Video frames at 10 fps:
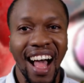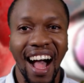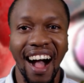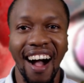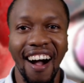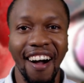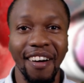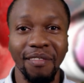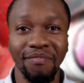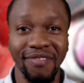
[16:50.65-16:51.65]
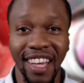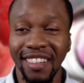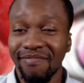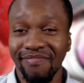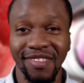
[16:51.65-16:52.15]
Yeah.
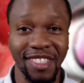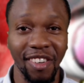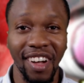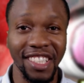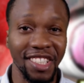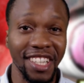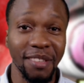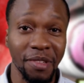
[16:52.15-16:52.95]
So I should get some